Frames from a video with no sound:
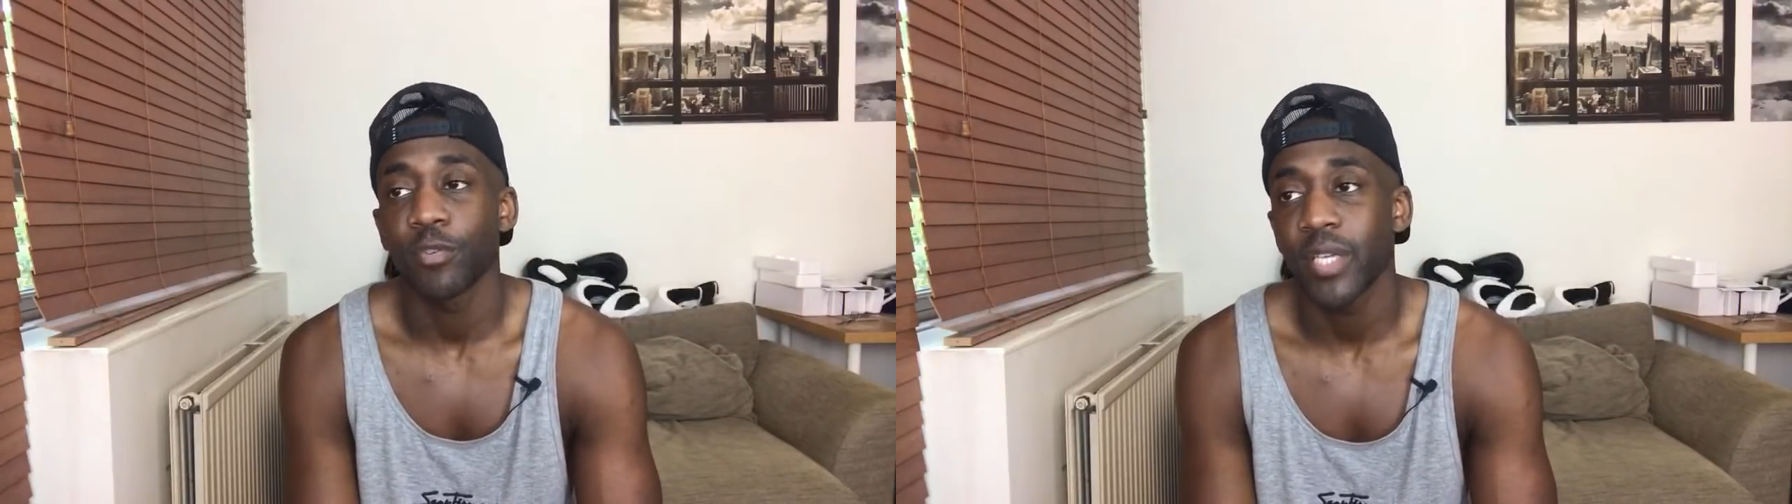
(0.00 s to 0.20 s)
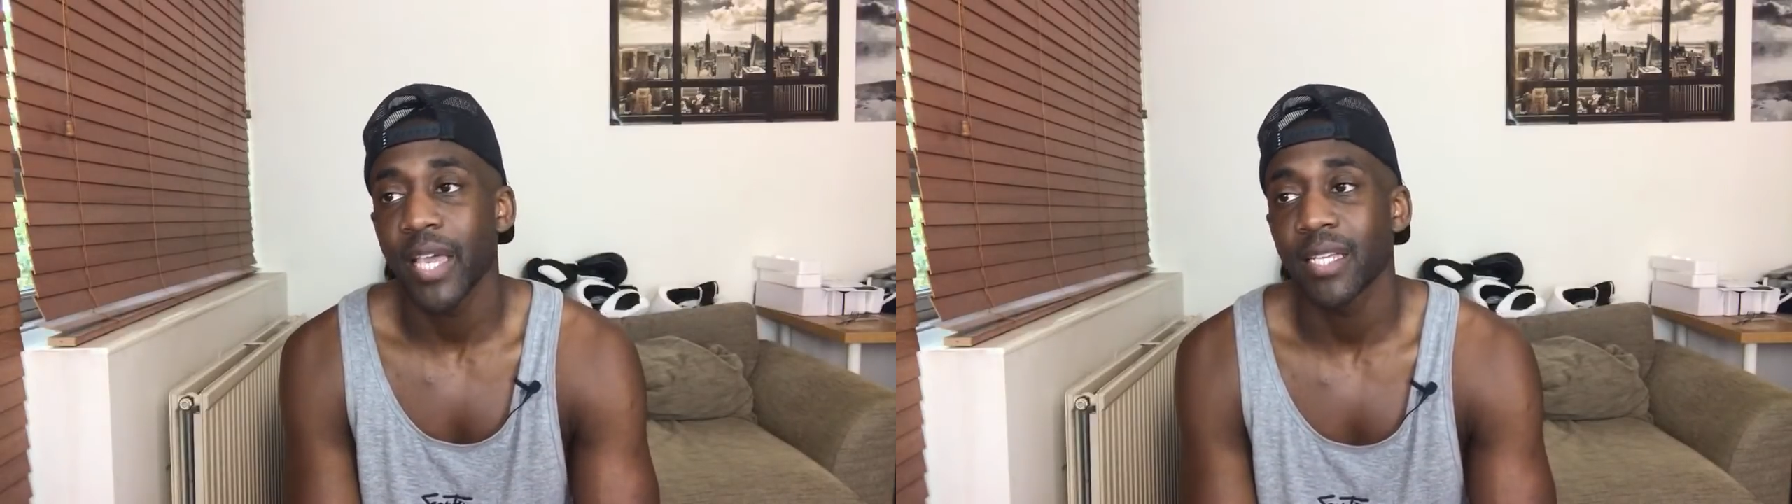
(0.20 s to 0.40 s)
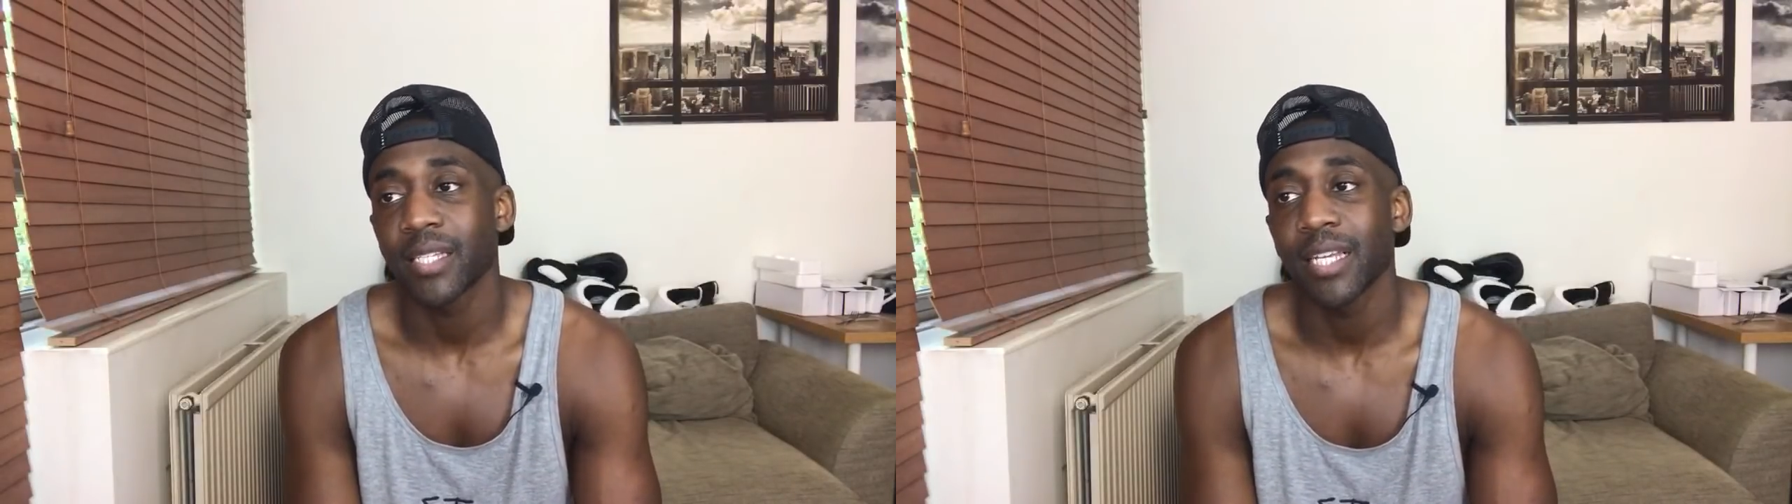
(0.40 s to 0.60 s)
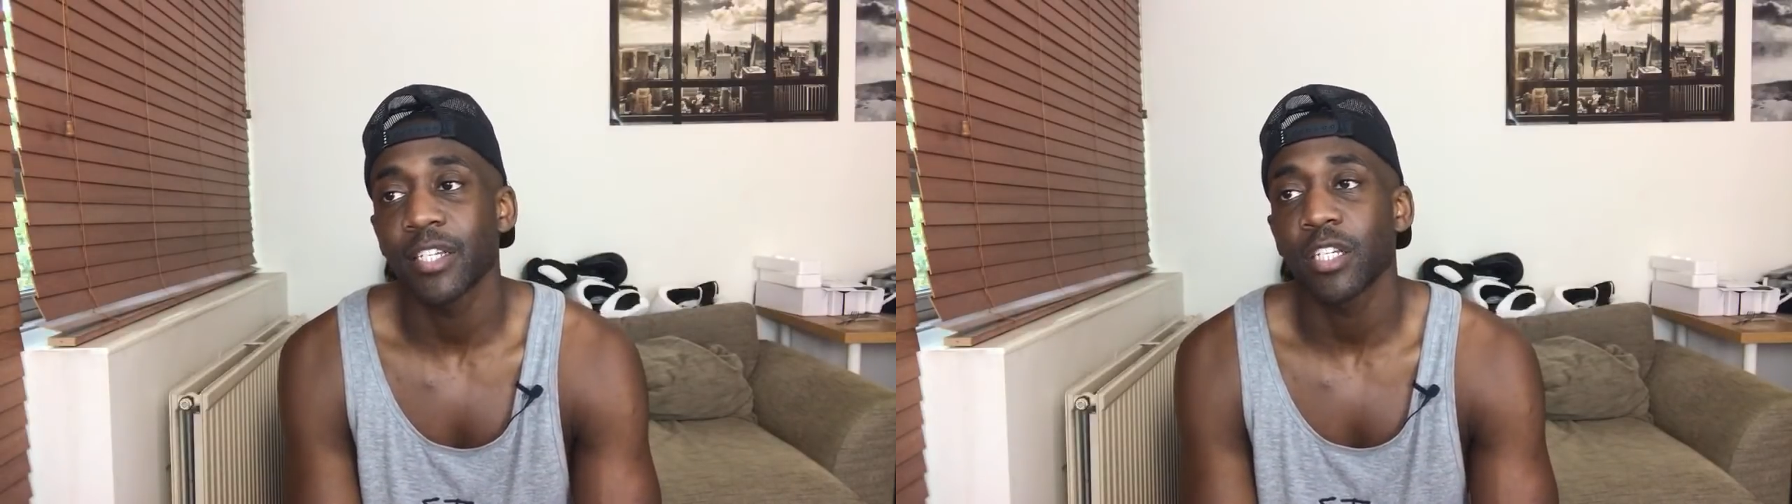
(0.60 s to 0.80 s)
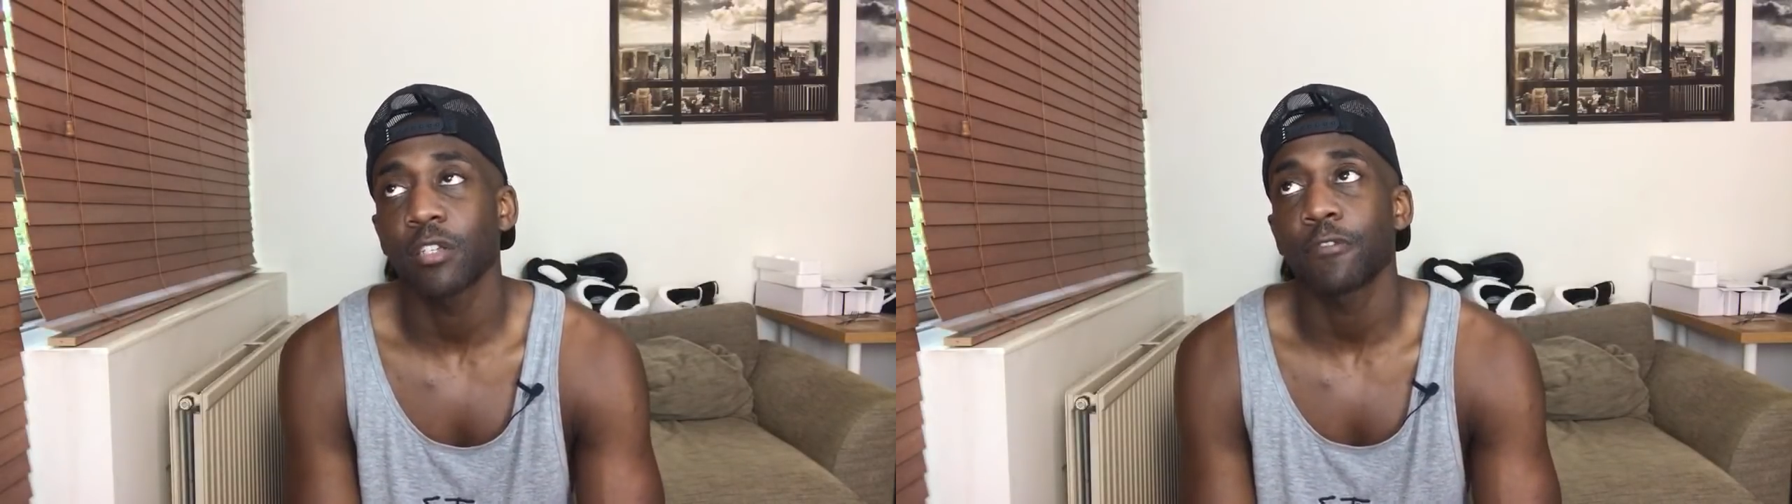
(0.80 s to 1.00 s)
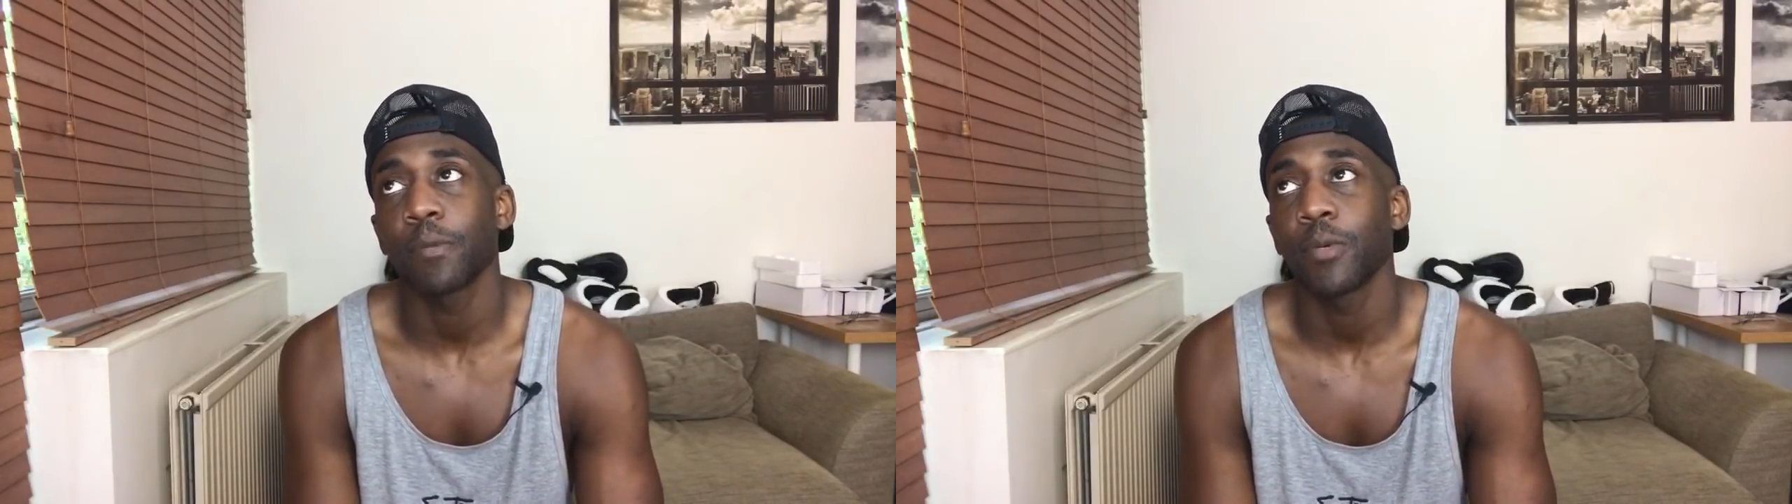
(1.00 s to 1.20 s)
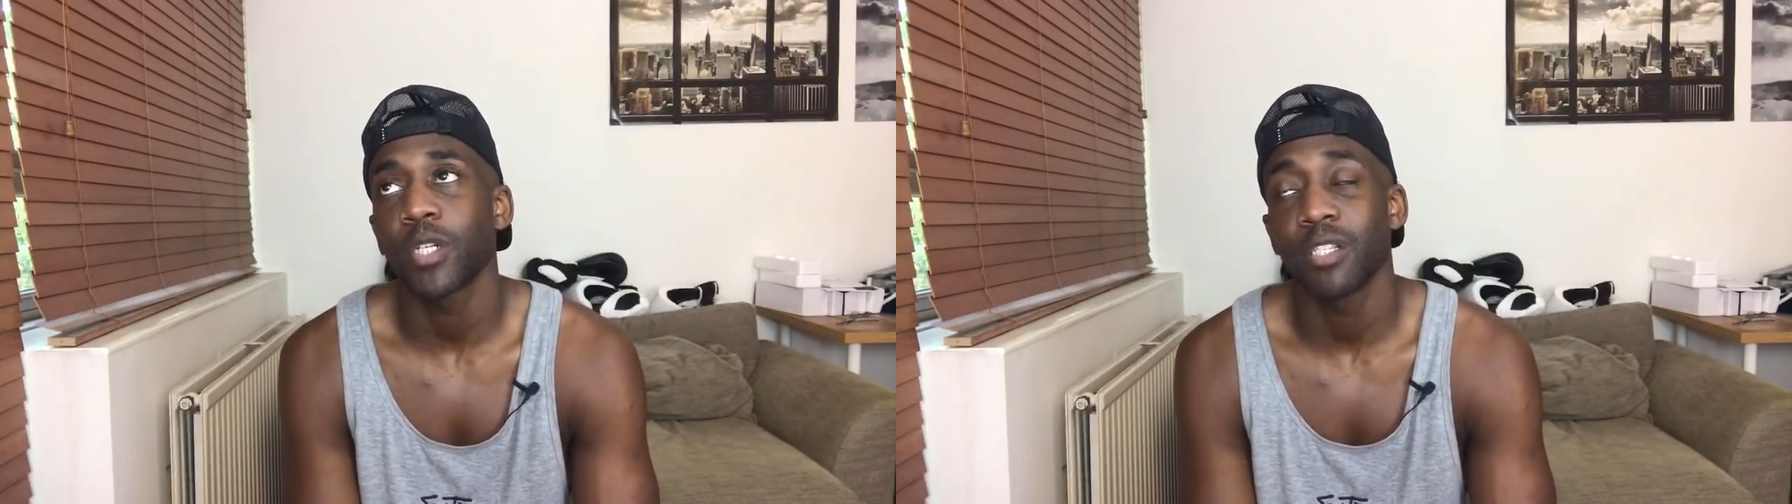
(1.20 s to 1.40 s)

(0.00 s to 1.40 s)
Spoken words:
get Sanchez off the books,